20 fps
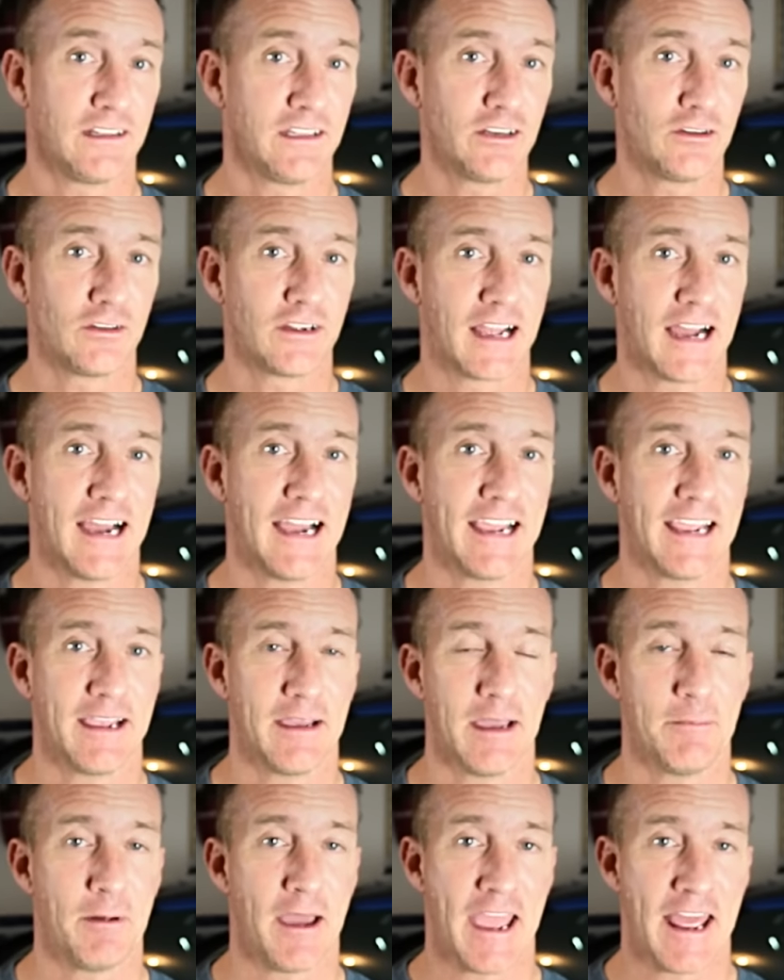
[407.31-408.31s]
a little guy
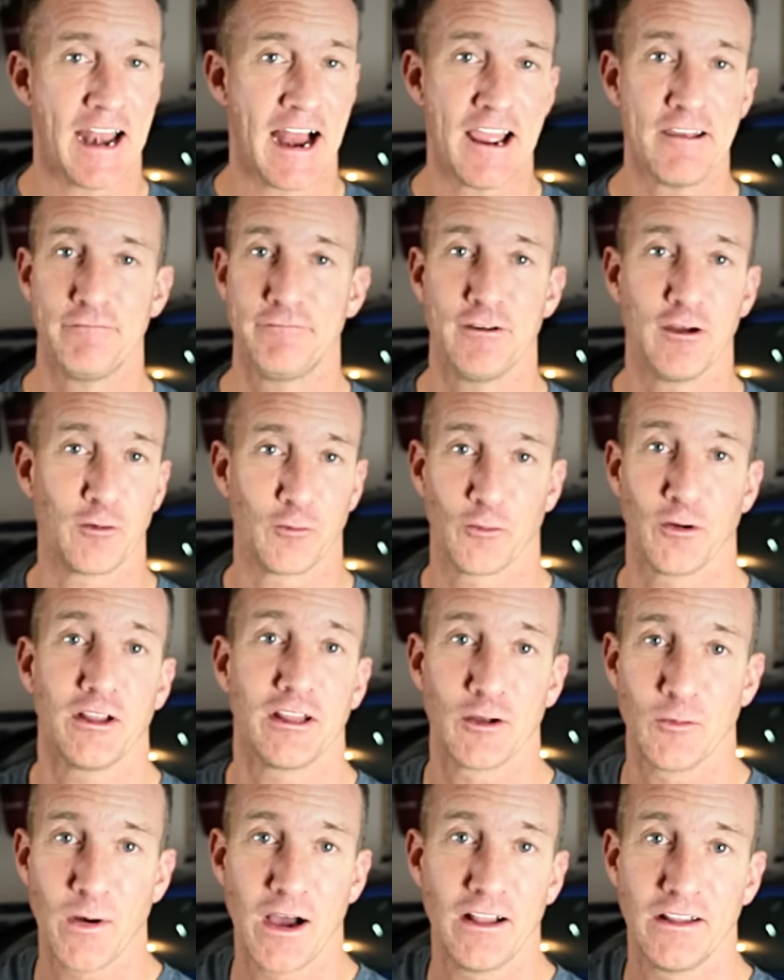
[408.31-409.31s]
and I fit
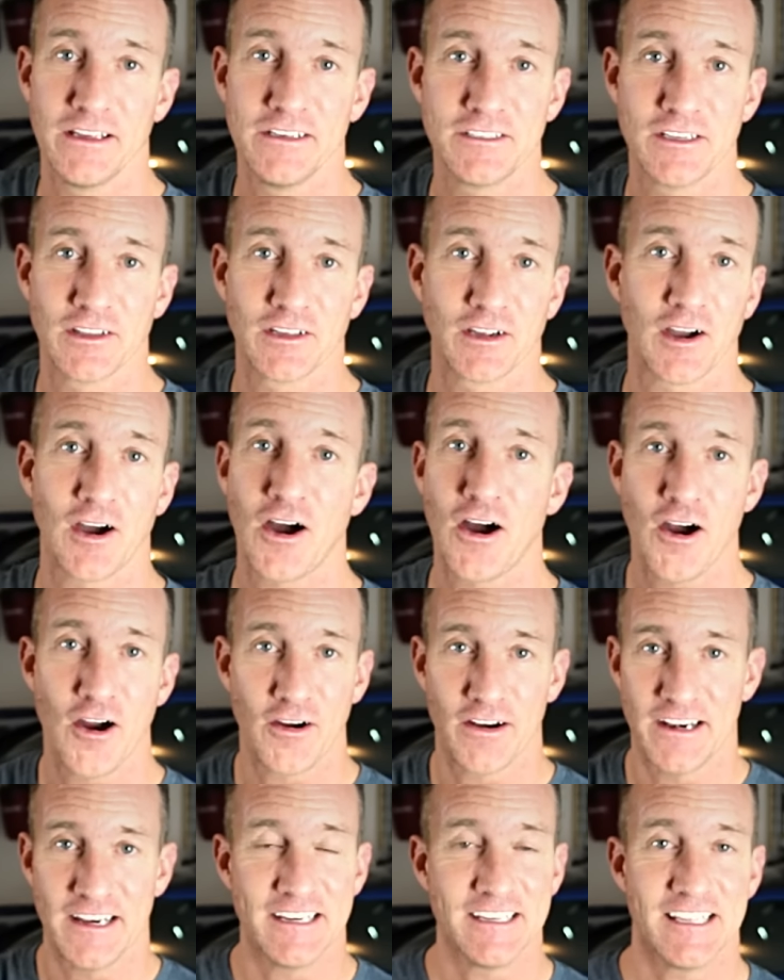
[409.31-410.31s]
really well into the car
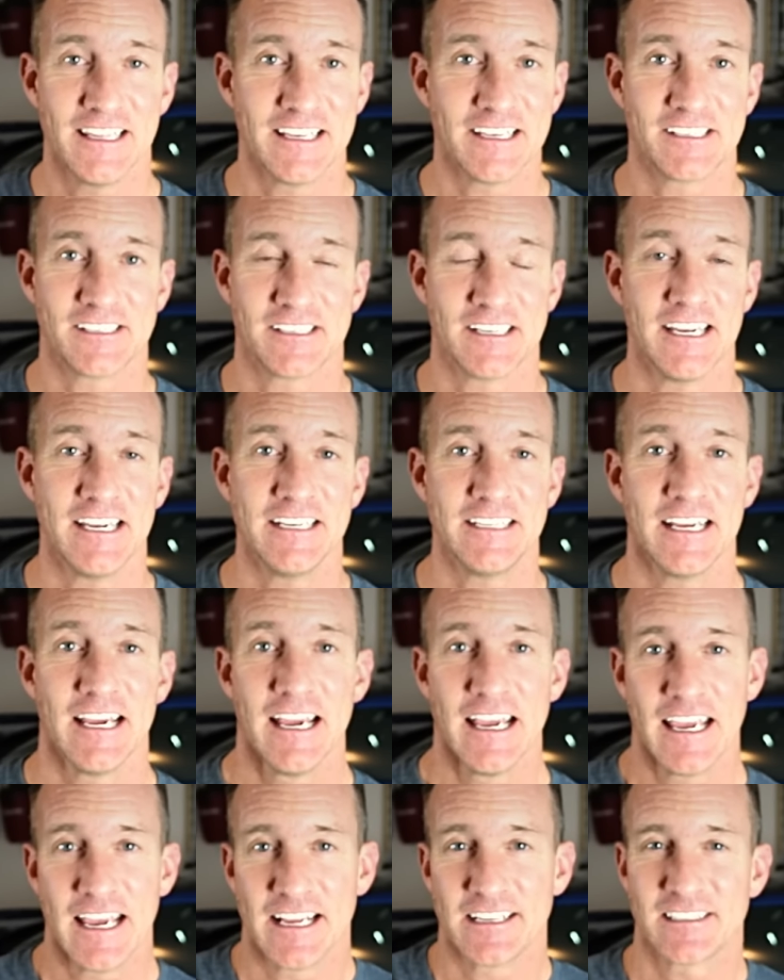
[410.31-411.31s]
and into this seat.
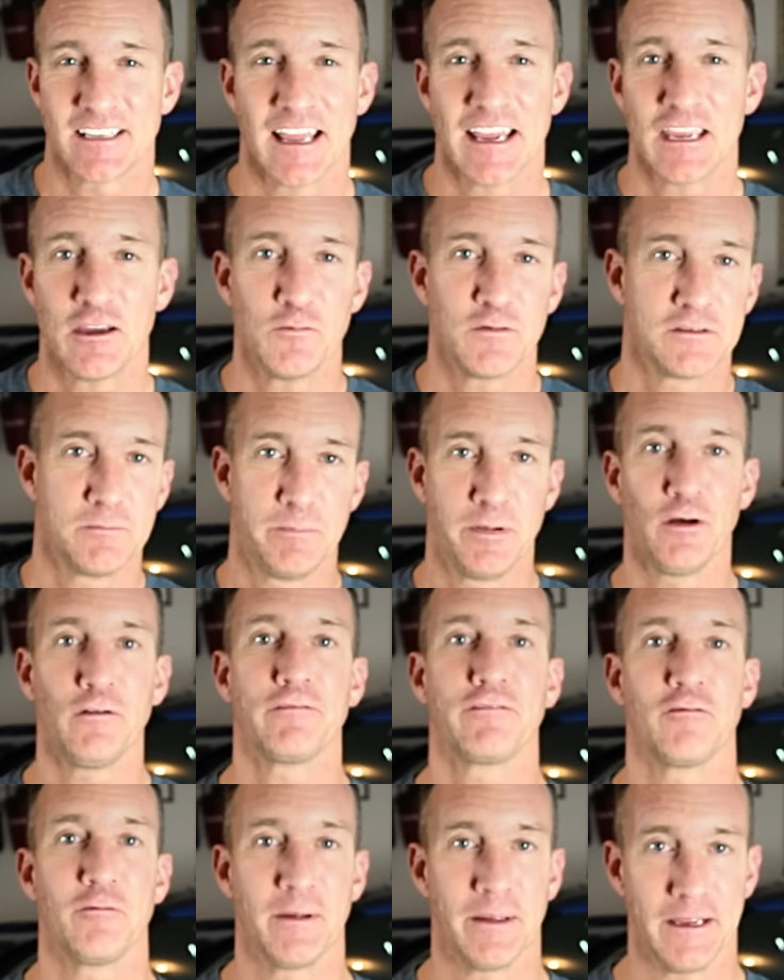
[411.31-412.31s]
It's like it was built
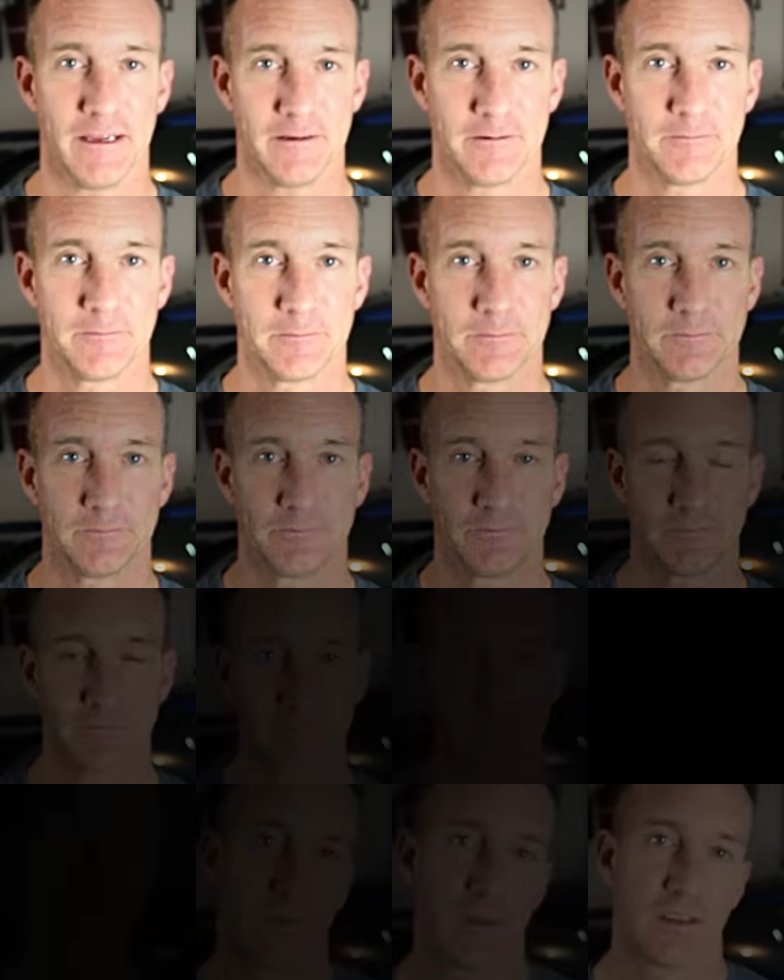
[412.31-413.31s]
for me.
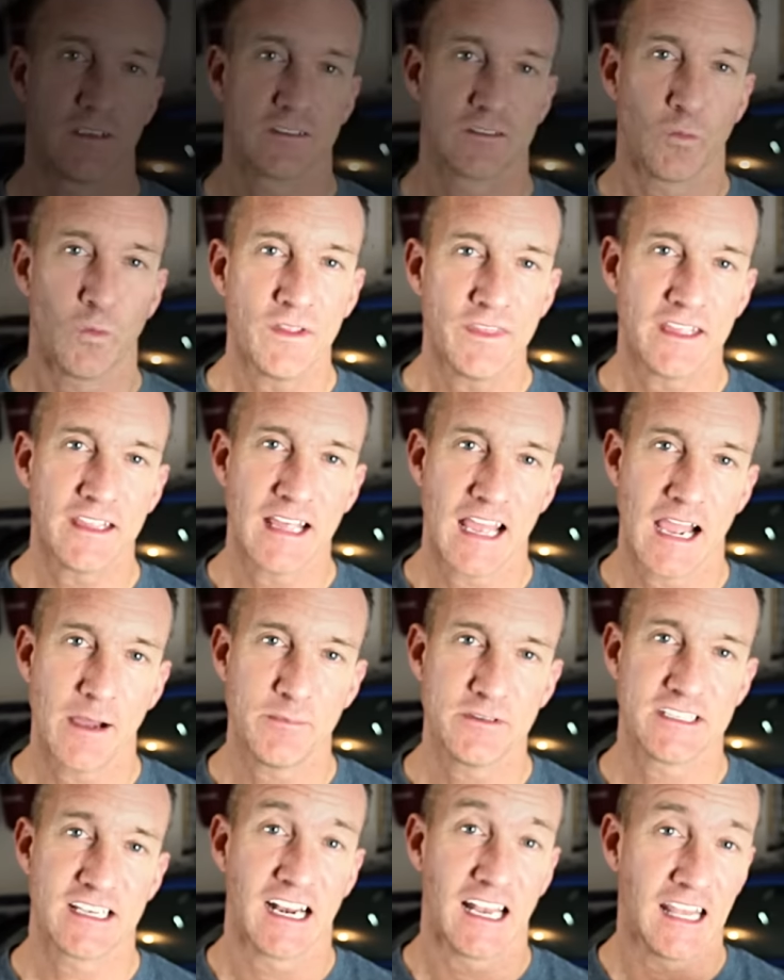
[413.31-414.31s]
So one thing that
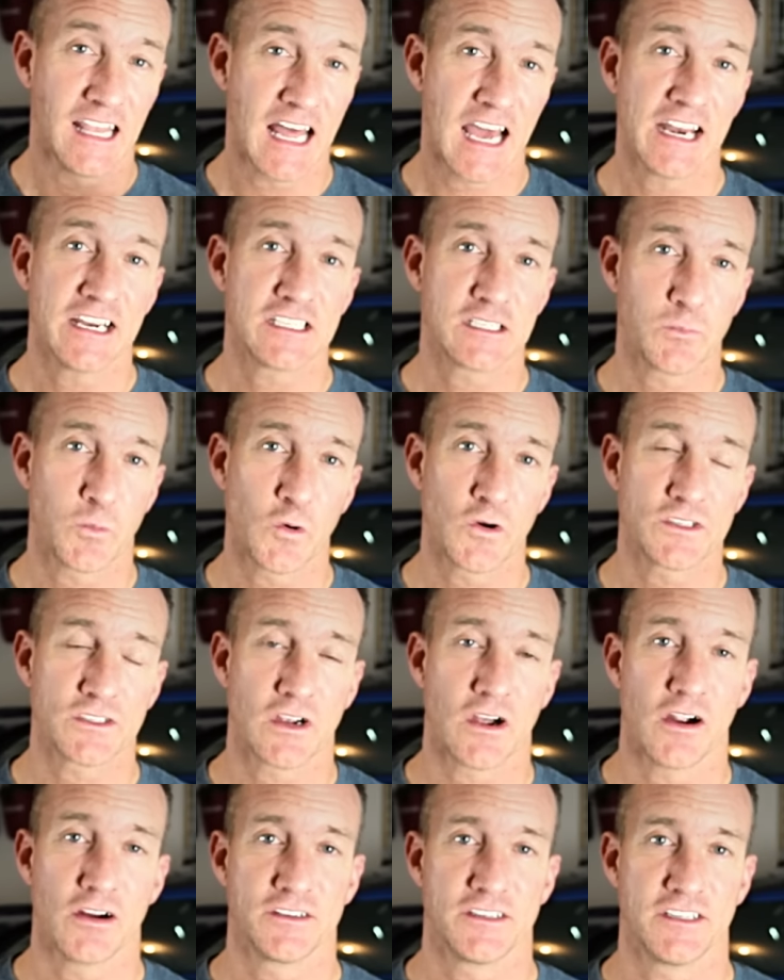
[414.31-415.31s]
happens in a lot of sports
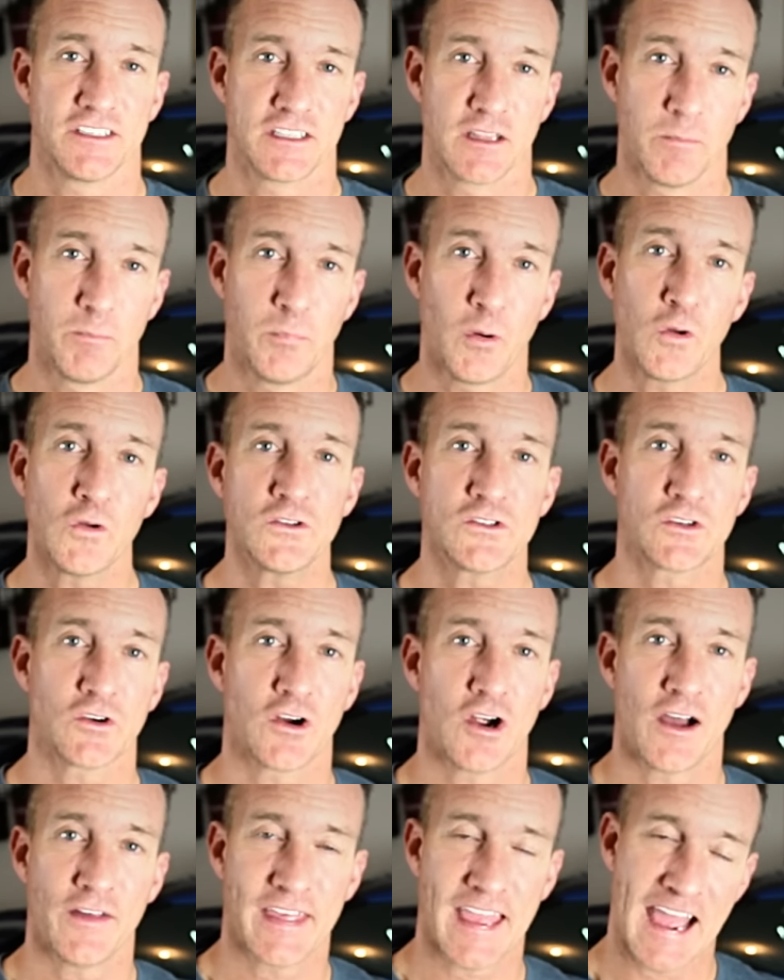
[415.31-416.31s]
cars is the
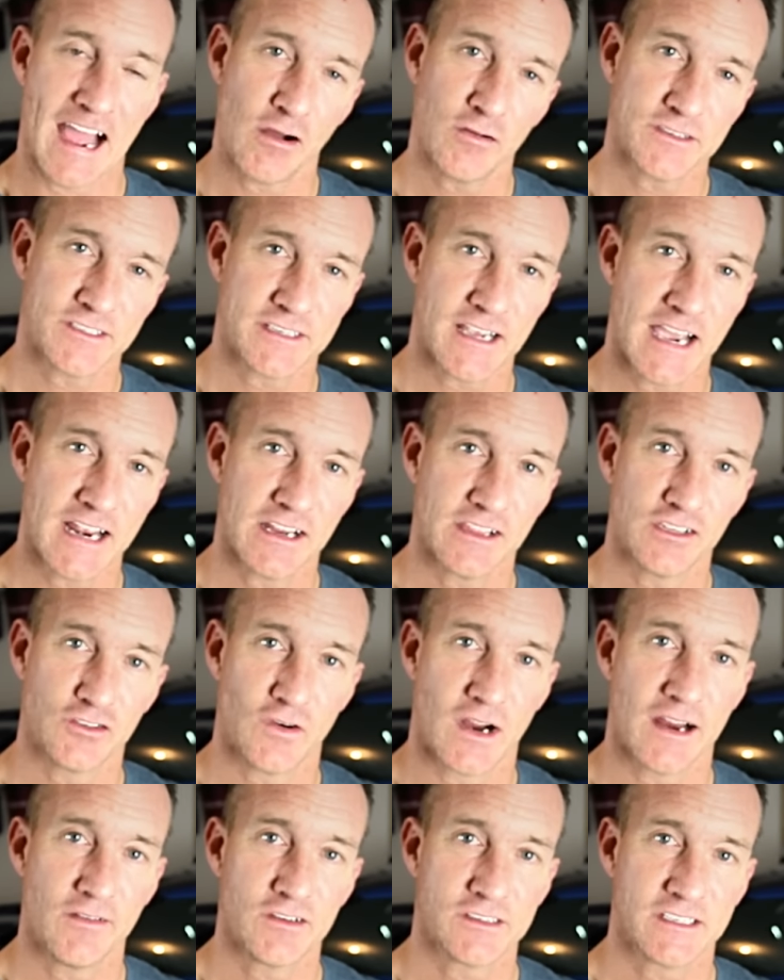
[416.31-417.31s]
bolster on the outside of the
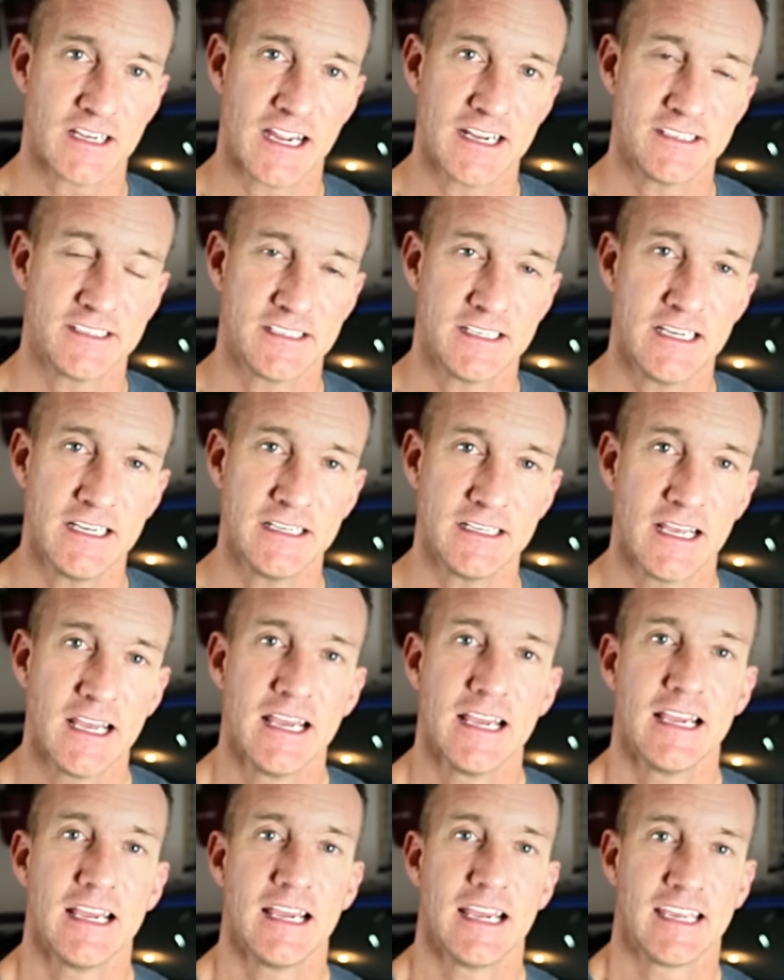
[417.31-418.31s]
driver's side seat
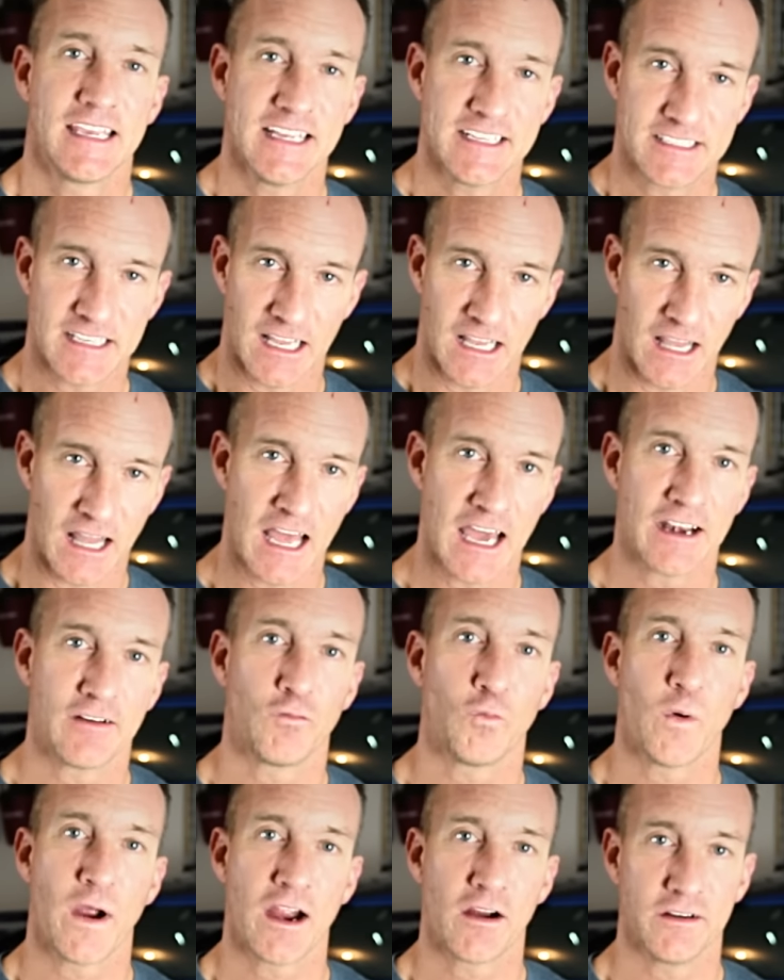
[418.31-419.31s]
gets a lot
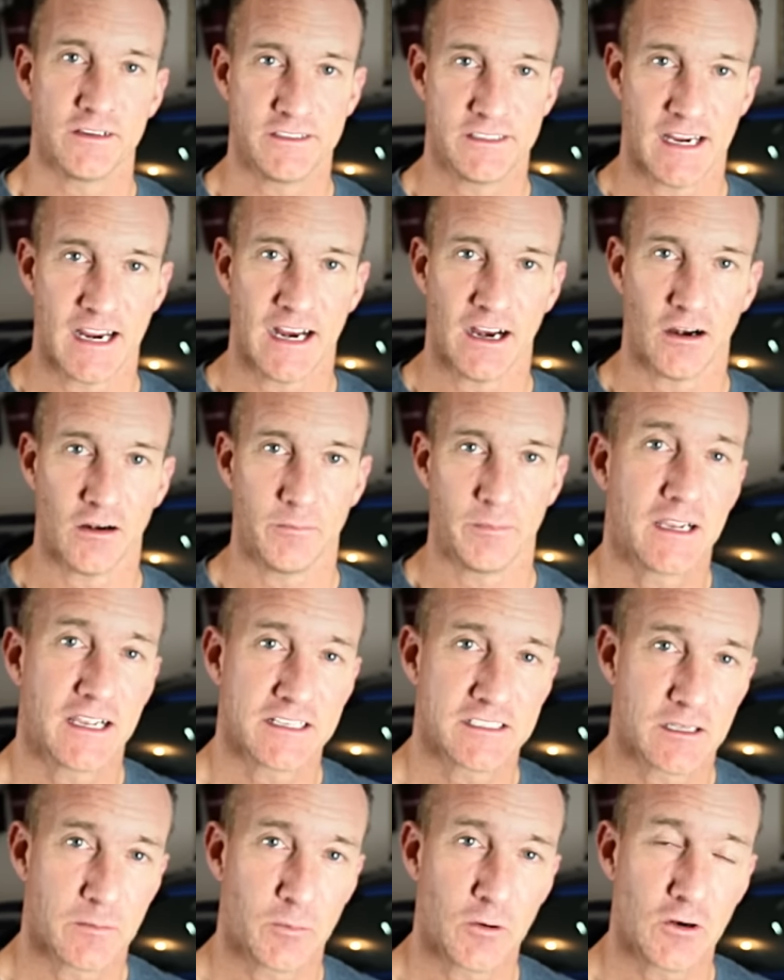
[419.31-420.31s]
of wear and tear because the